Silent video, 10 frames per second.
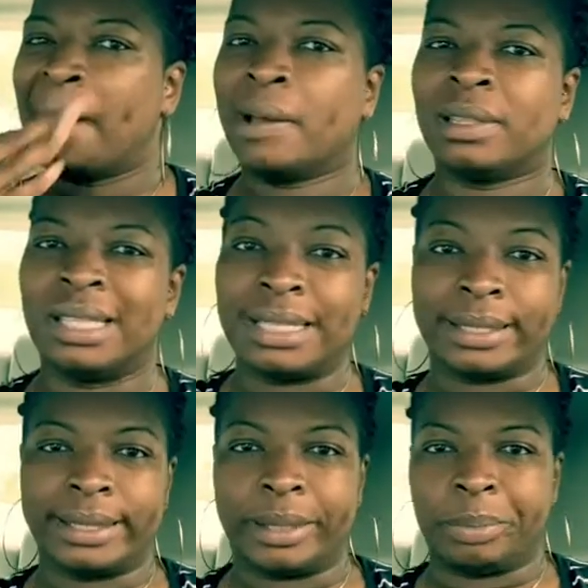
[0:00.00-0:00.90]
the
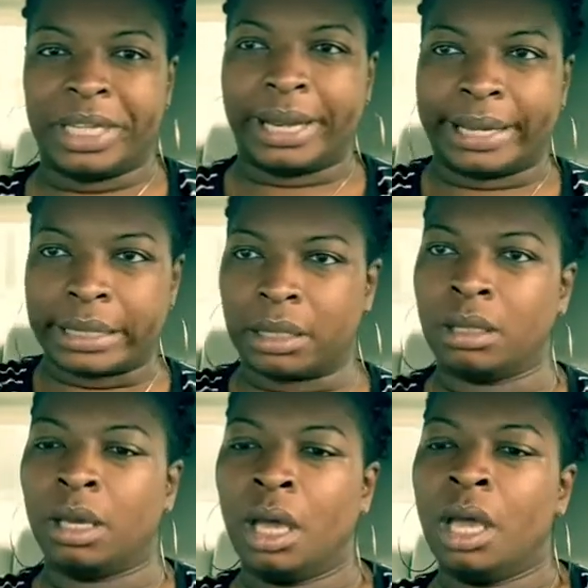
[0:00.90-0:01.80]
subject.
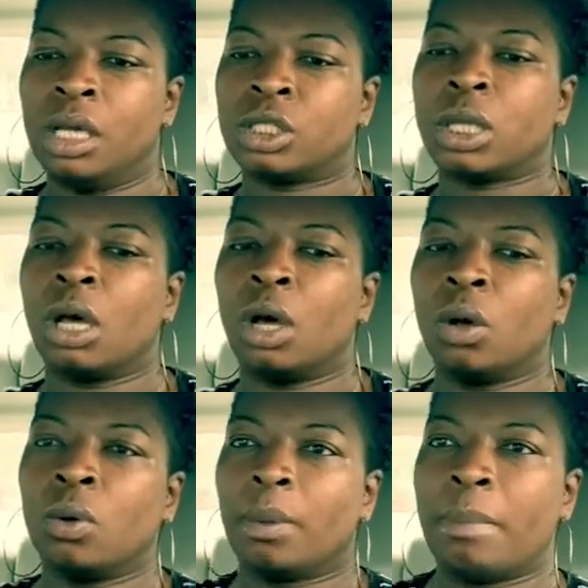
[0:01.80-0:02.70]

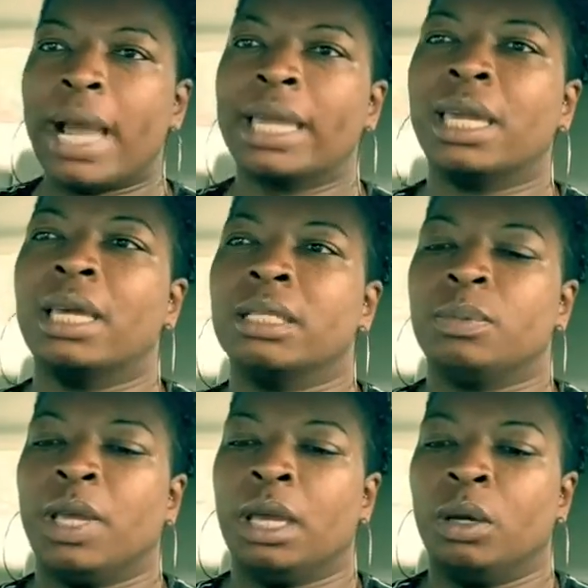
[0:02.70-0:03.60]
So my kids
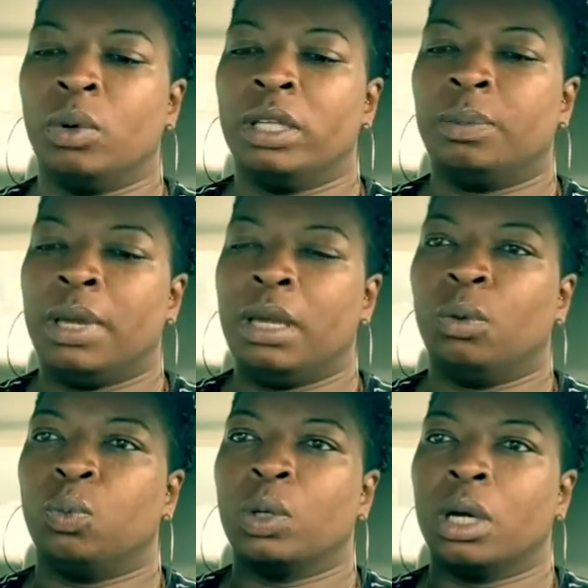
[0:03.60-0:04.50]
being with me
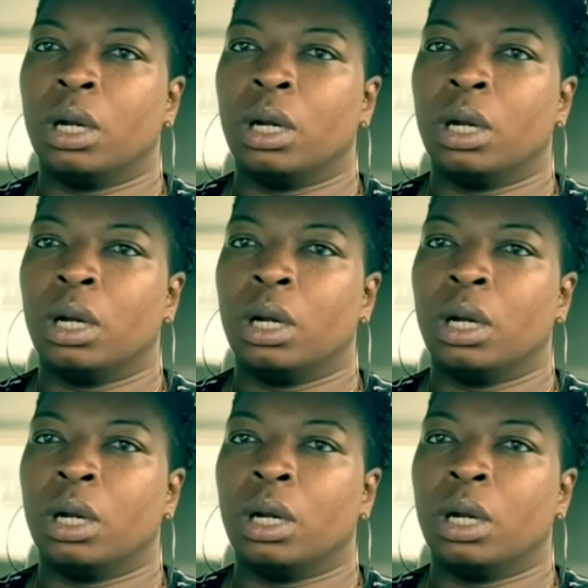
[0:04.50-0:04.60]
was